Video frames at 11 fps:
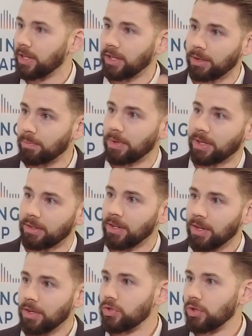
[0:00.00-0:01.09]
You can pick
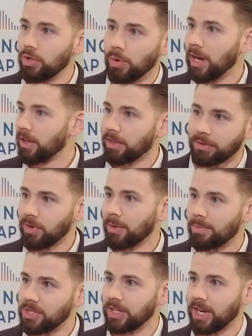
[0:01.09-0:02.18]
2 out of the 3,
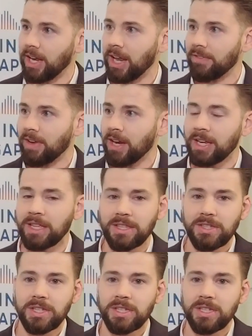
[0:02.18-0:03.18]
but you can't have any. And